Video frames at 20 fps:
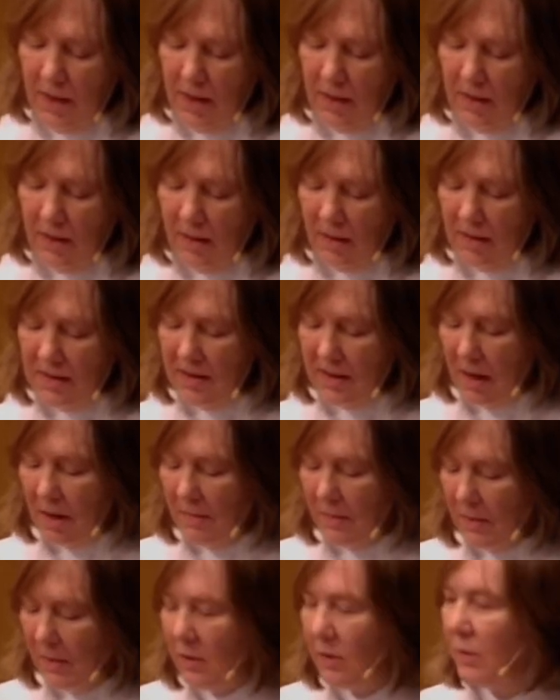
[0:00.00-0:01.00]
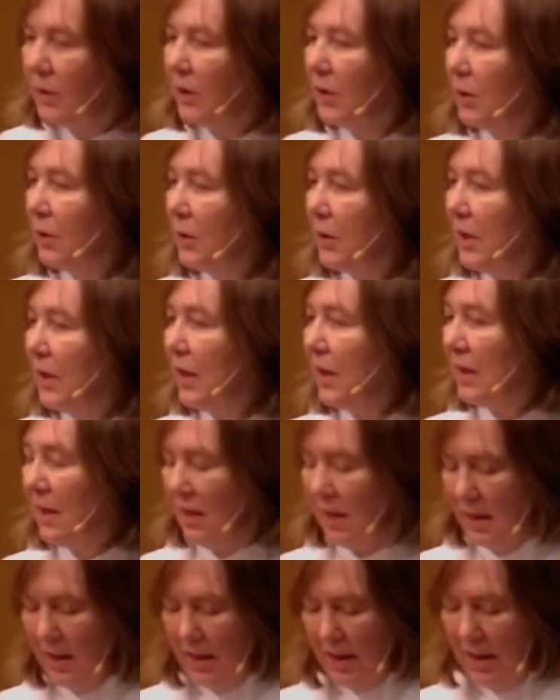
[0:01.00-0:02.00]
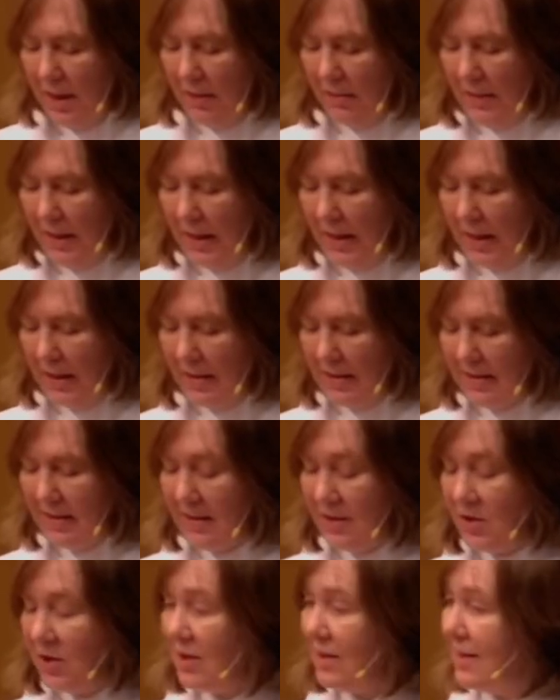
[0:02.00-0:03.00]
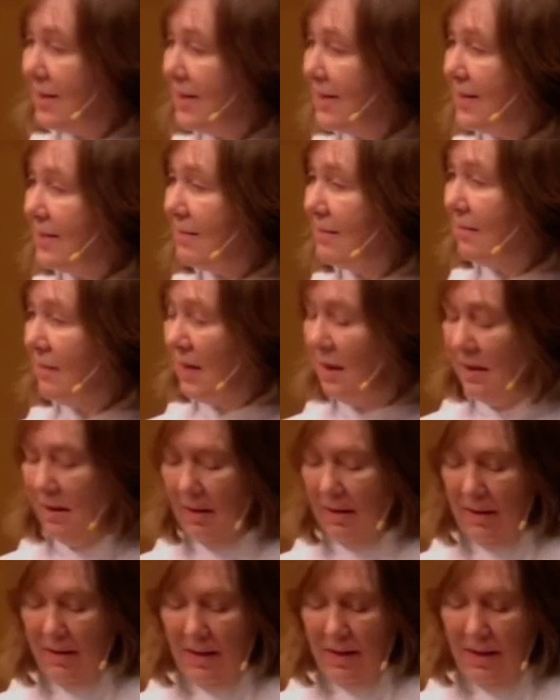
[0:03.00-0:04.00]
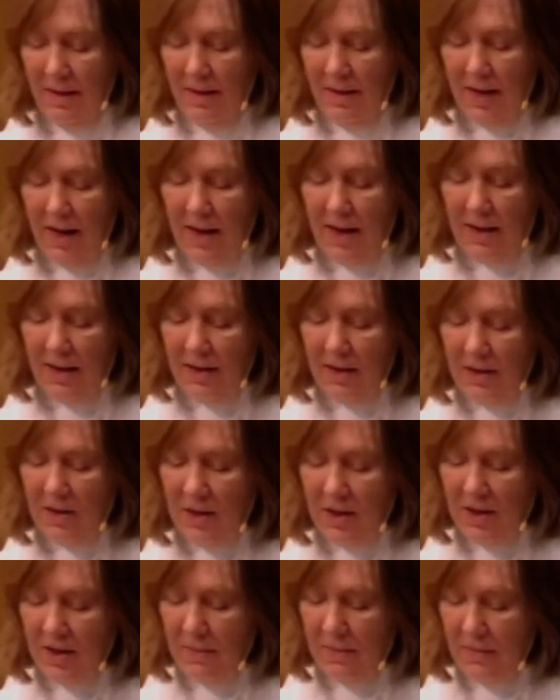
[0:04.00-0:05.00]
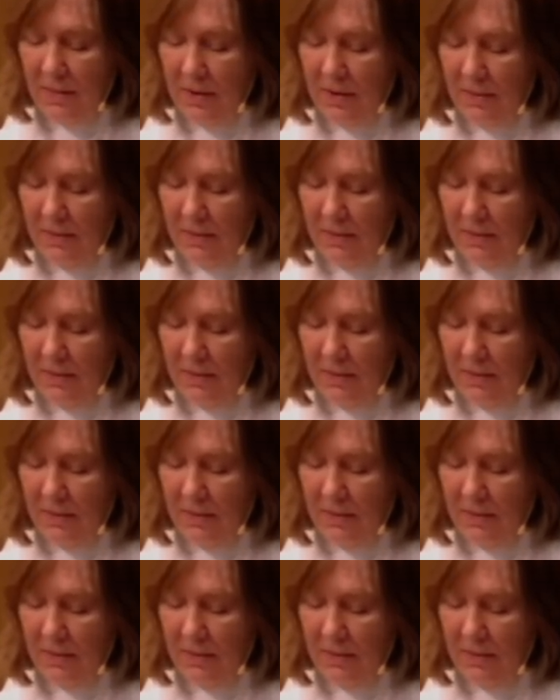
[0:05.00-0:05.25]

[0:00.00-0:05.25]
There are some who are good at making decisions and guiding the sheep.